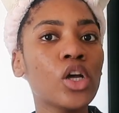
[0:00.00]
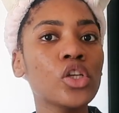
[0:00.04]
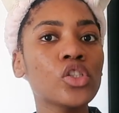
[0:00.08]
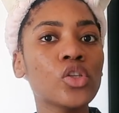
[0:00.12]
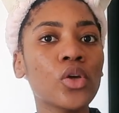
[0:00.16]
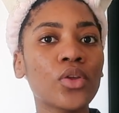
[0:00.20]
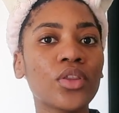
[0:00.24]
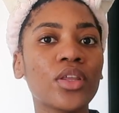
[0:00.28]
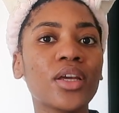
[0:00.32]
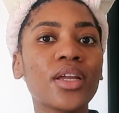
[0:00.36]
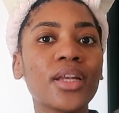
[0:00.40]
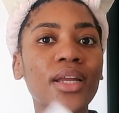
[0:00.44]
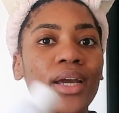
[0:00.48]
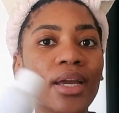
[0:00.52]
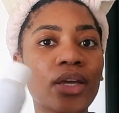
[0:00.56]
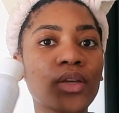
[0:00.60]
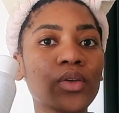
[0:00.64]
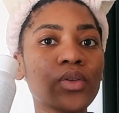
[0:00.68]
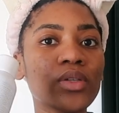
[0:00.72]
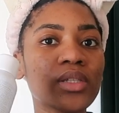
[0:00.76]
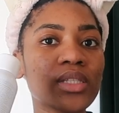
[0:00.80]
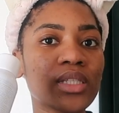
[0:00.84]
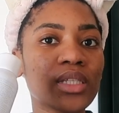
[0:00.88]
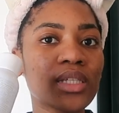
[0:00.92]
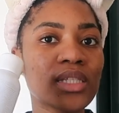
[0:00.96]
So then I
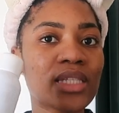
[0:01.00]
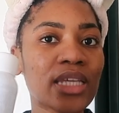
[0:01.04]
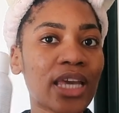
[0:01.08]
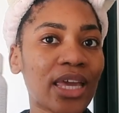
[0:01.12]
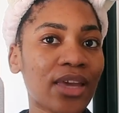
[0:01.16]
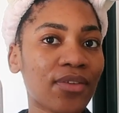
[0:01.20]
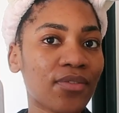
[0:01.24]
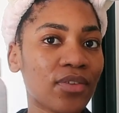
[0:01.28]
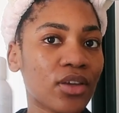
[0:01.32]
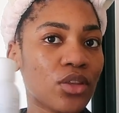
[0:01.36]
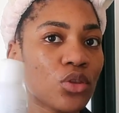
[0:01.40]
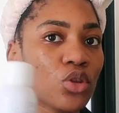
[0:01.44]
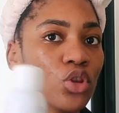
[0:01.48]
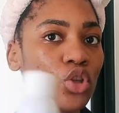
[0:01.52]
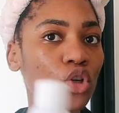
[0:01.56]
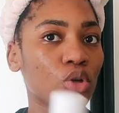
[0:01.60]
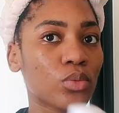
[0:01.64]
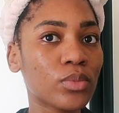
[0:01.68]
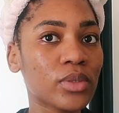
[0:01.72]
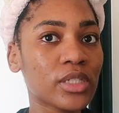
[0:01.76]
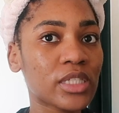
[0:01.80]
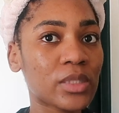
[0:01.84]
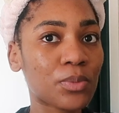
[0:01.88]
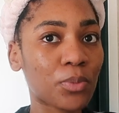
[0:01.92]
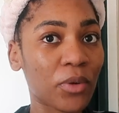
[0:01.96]
use this Avene
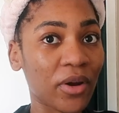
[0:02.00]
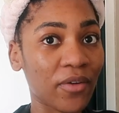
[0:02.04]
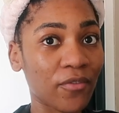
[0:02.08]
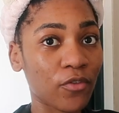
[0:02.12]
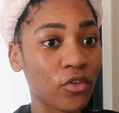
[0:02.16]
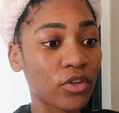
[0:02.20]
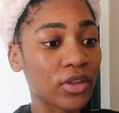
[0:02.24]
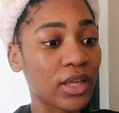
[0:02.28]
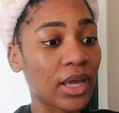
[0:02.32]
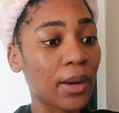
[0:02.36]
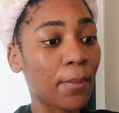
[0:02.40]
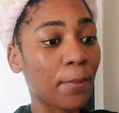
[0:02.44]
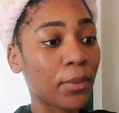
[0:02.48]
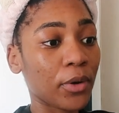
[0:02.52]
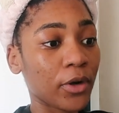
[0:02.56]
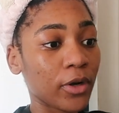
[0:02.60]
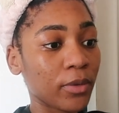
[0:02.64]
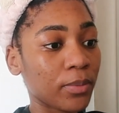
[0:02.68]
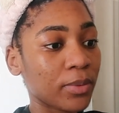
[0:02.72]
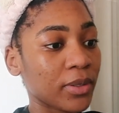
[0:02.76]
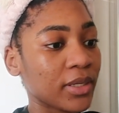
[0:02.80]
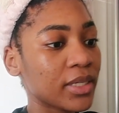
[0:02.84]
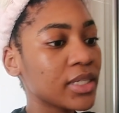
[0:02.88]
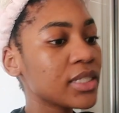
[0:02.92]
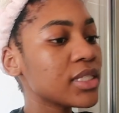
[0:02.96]
thermal spray for that
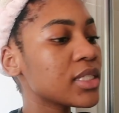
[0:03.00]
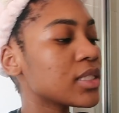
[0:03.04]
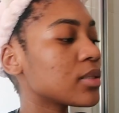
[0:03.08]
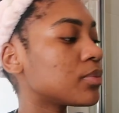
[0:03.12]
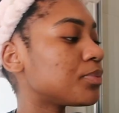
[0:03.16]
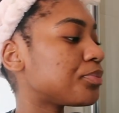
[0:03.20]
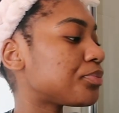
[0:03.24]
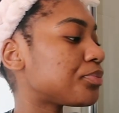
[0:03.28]
purpose.